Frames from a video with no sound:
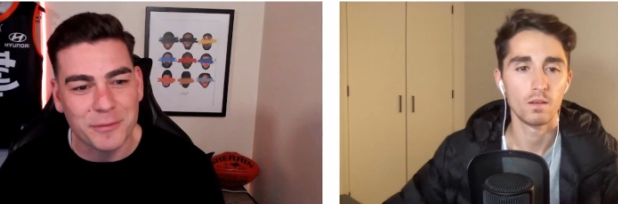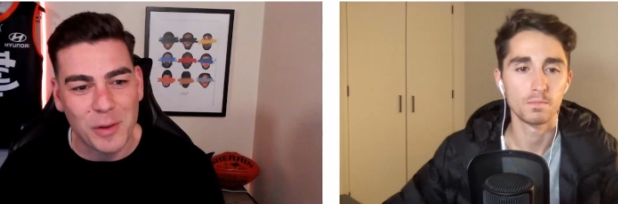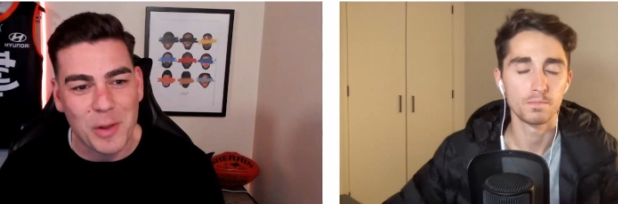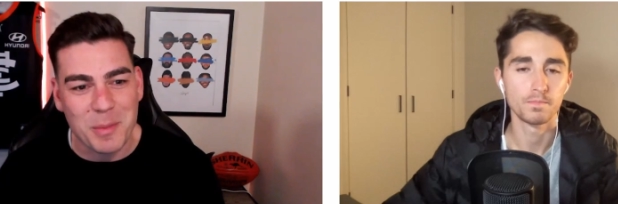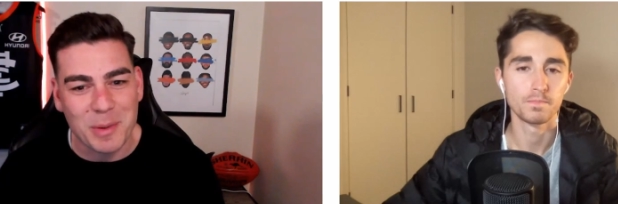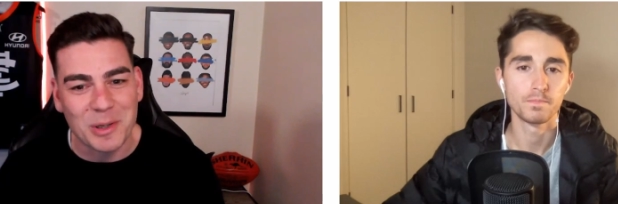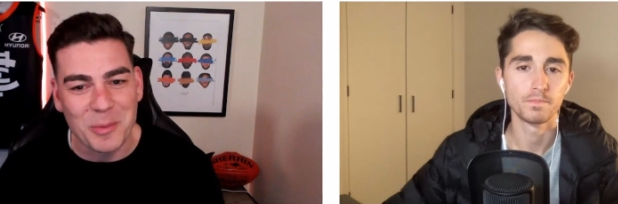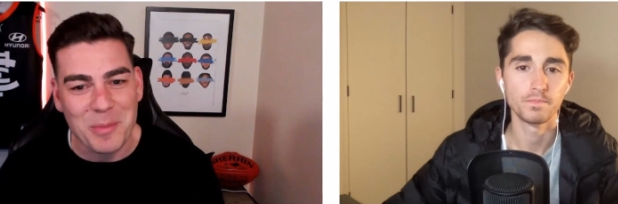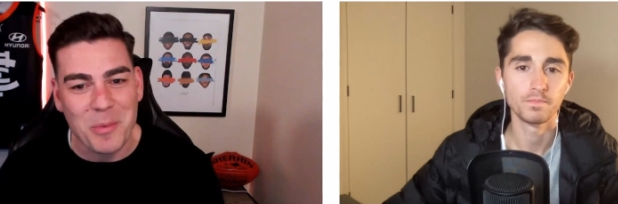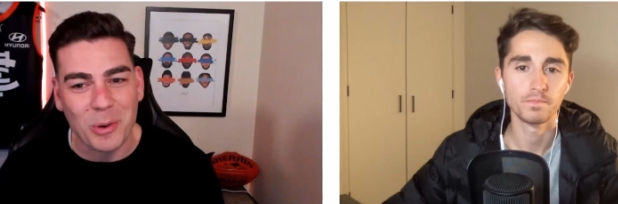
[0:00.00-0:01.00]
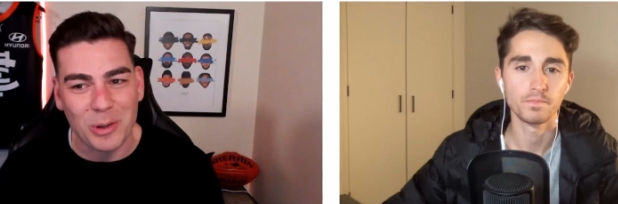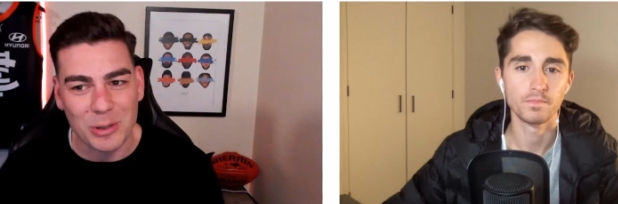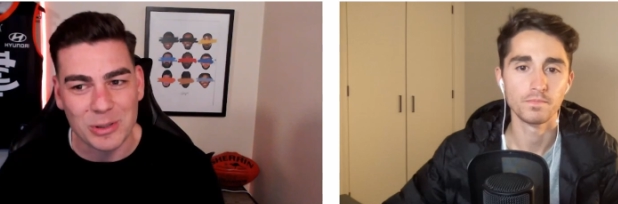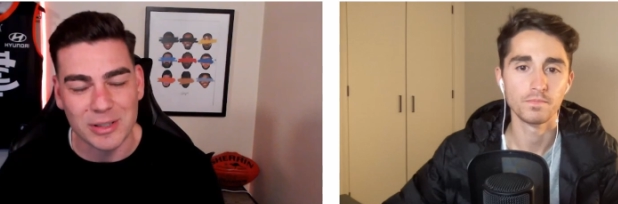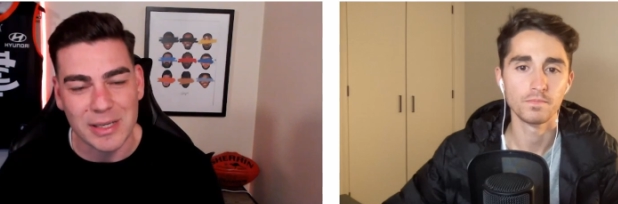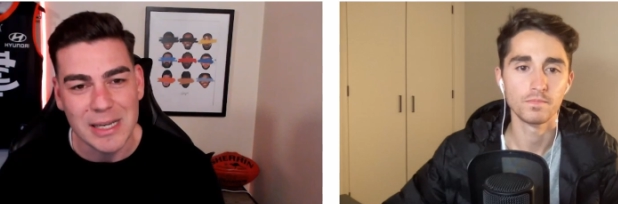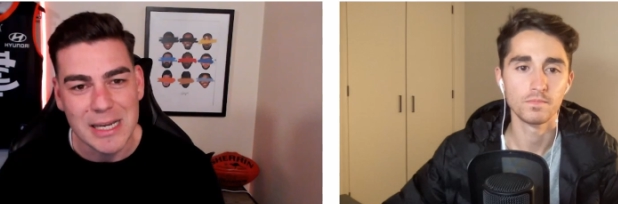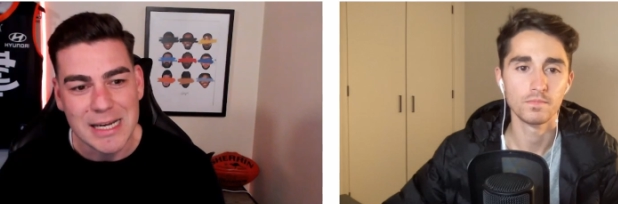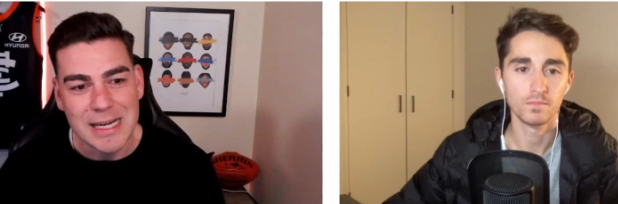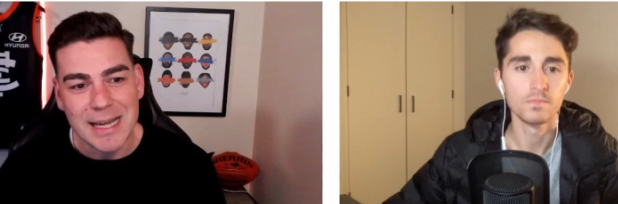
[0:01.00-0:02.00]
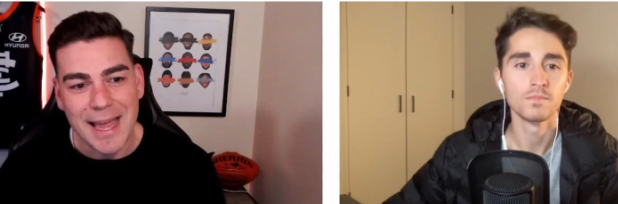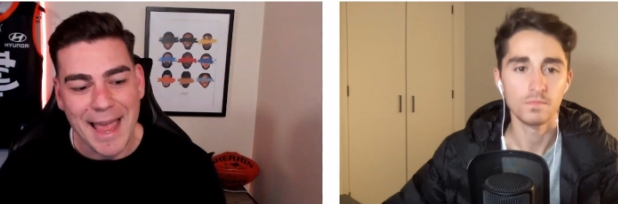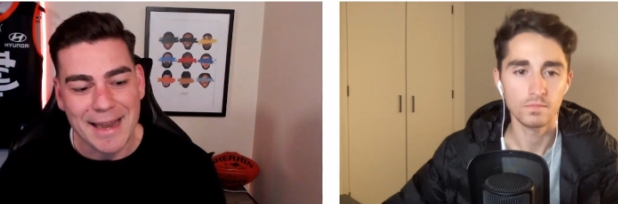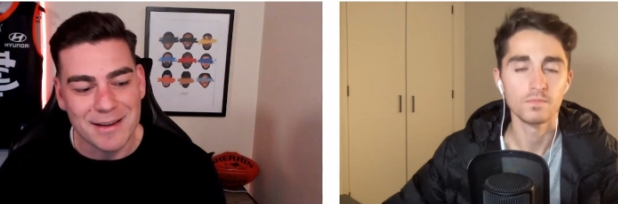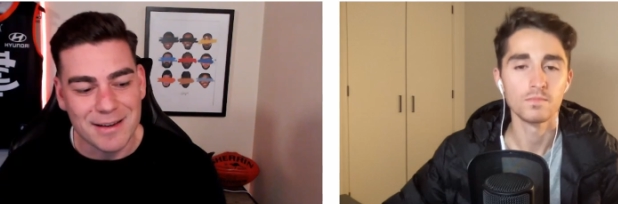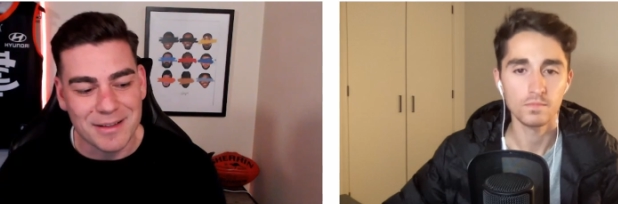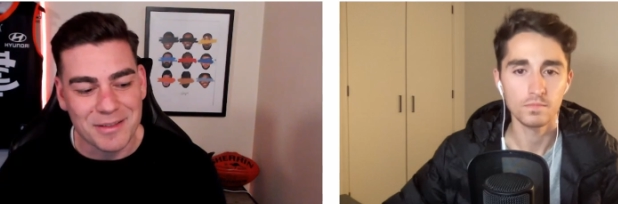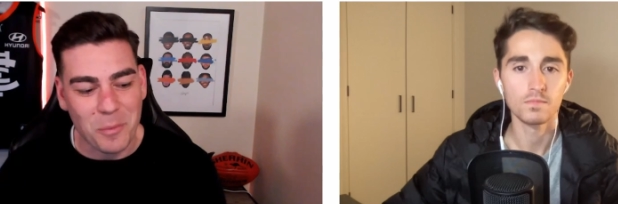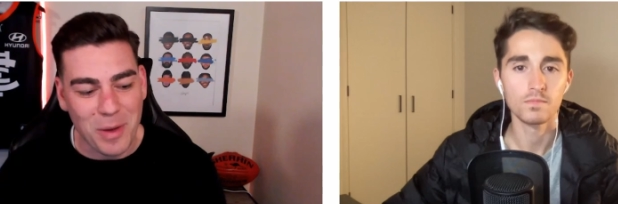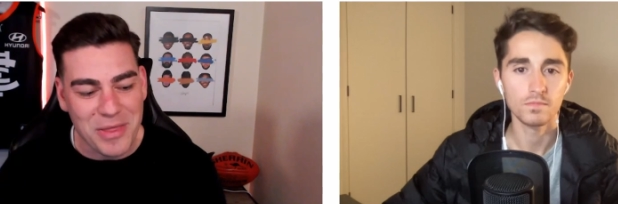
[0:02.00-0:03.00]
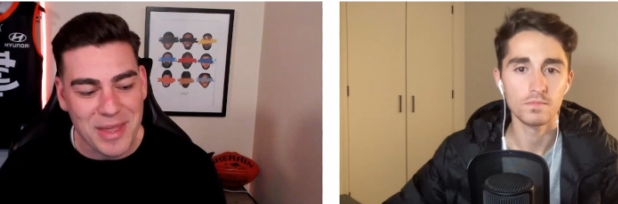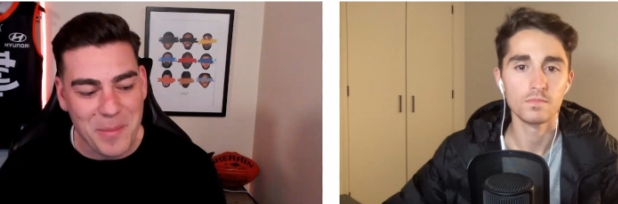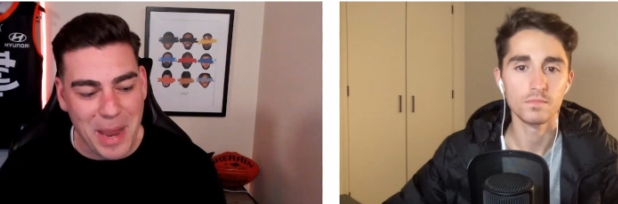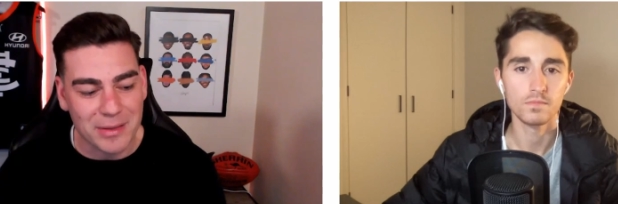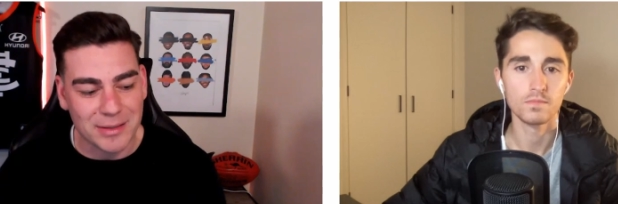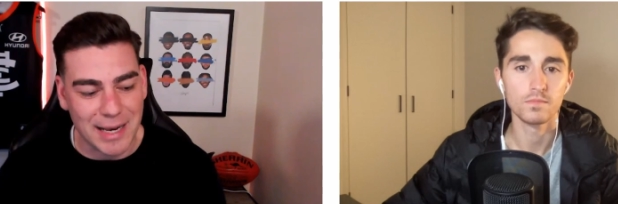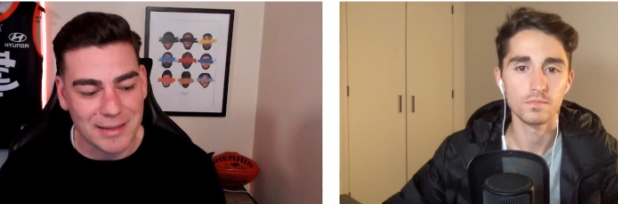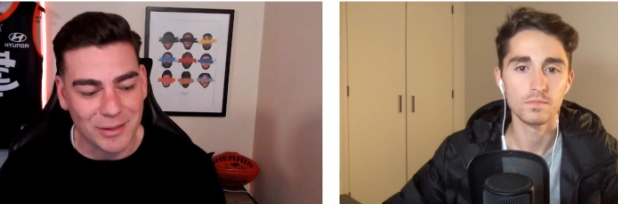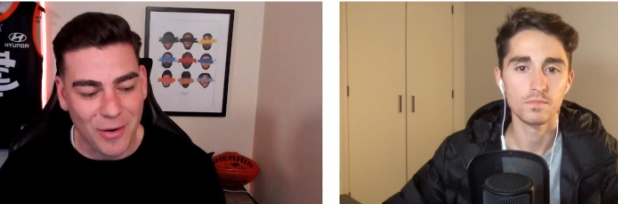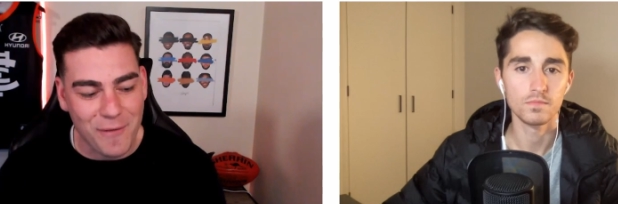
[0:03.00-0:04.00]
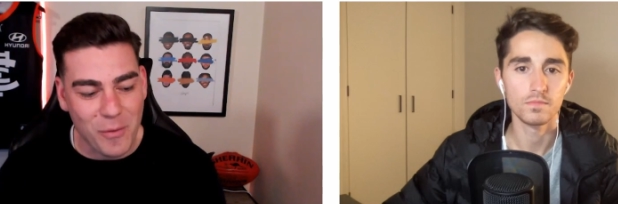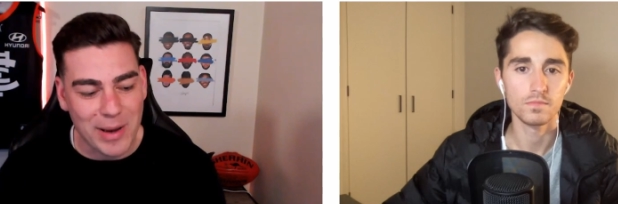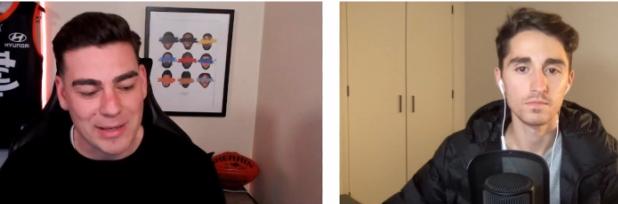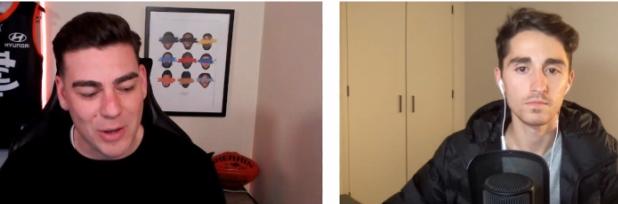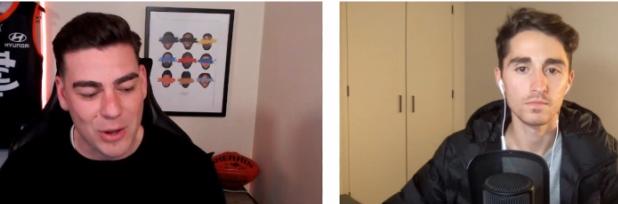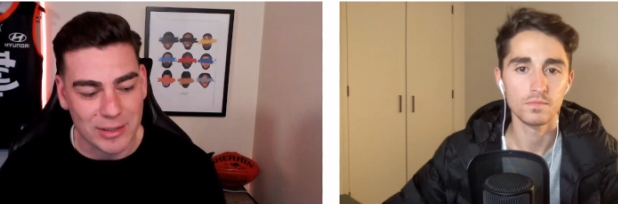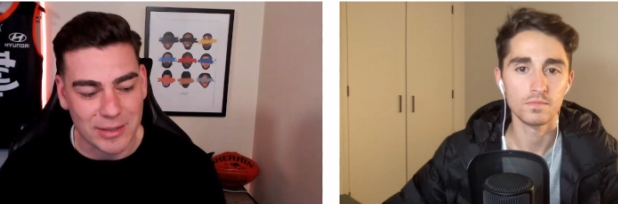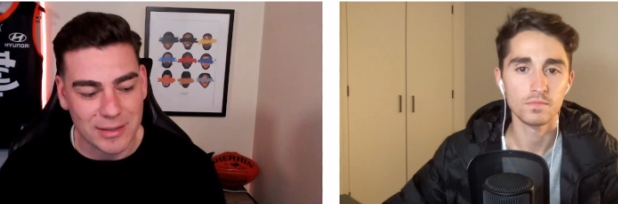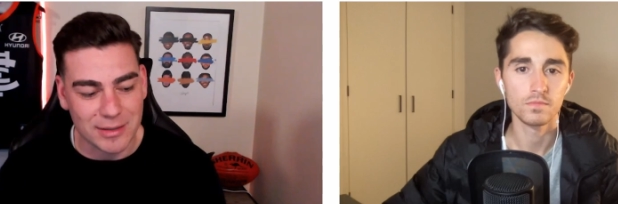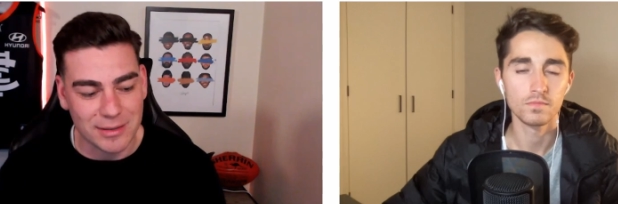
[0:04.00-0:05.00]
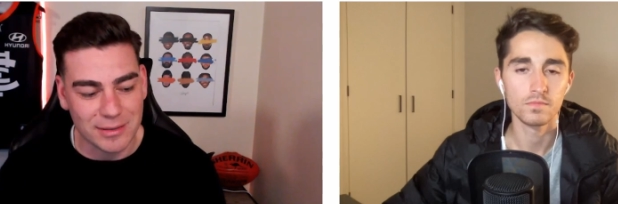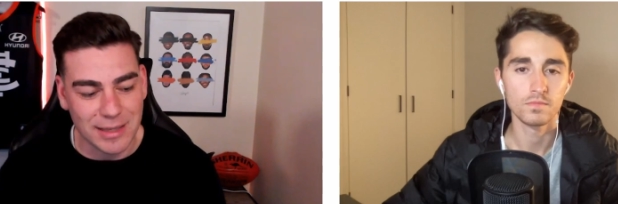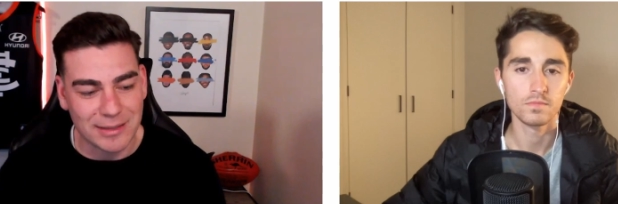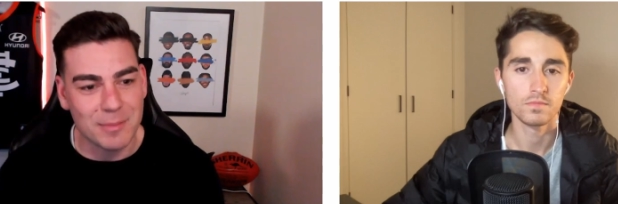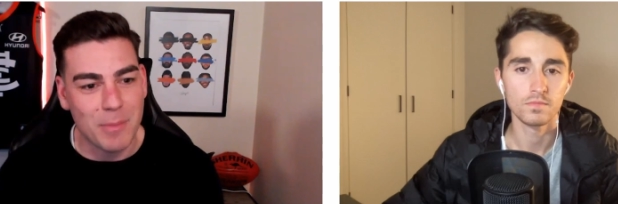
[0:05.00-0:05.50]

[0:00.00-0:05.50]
Speaker 1: followed them a little bit more closely. And the one thing about the Saints that I've always noticed is it's the